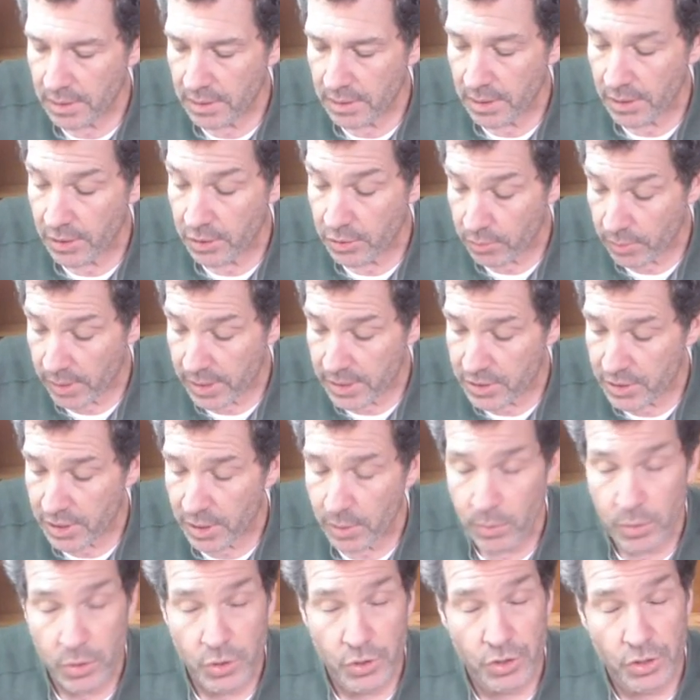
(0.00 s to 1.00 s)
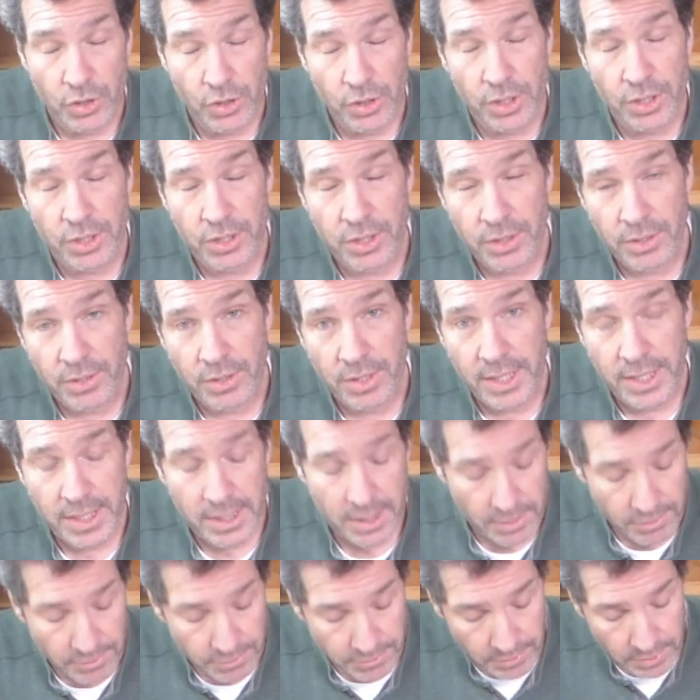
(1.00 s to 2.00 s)
the threads that were started to
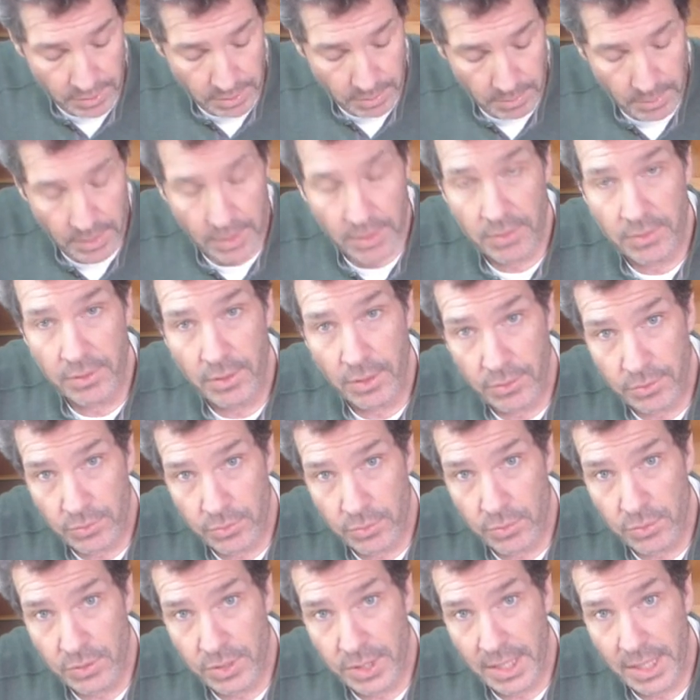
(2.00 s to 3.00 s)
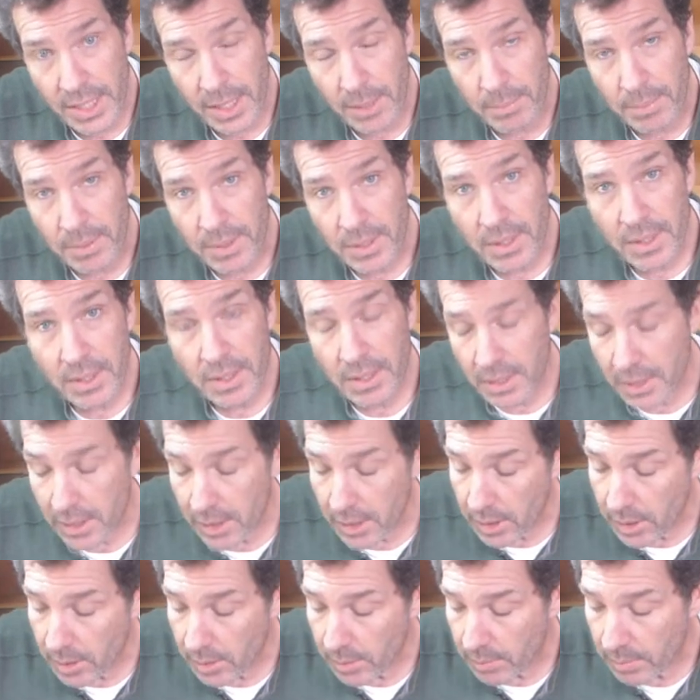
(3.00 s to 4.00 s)
created from the through tap
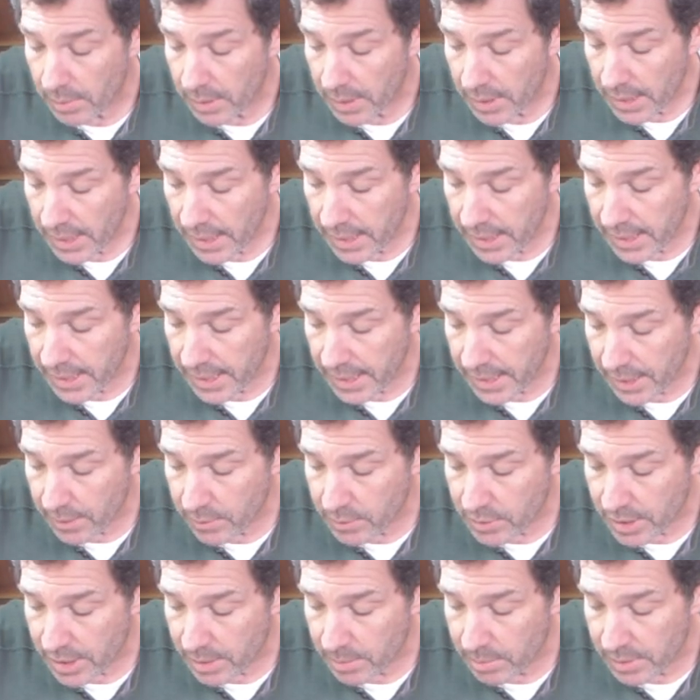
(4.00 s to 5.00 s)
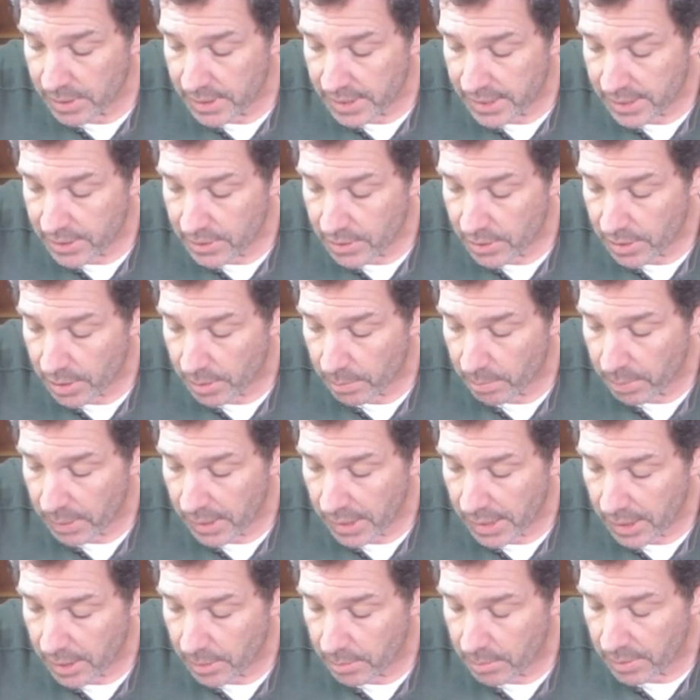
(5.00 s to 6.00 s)
um, and then I was able to get to the
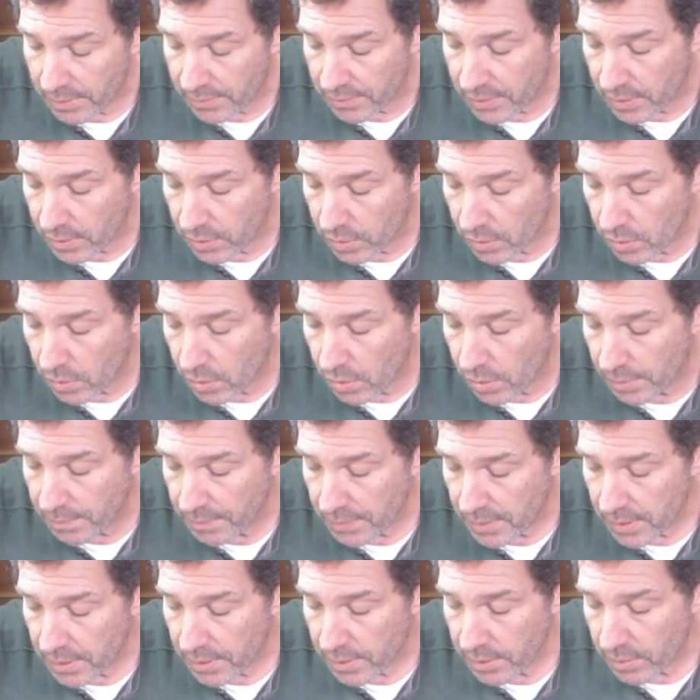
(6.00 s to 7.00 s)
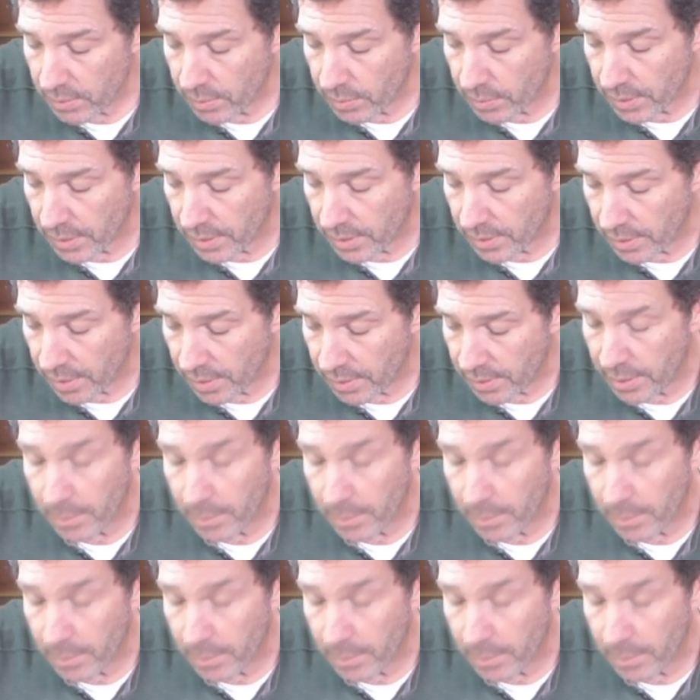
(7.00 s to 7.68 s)
bottom of the hole with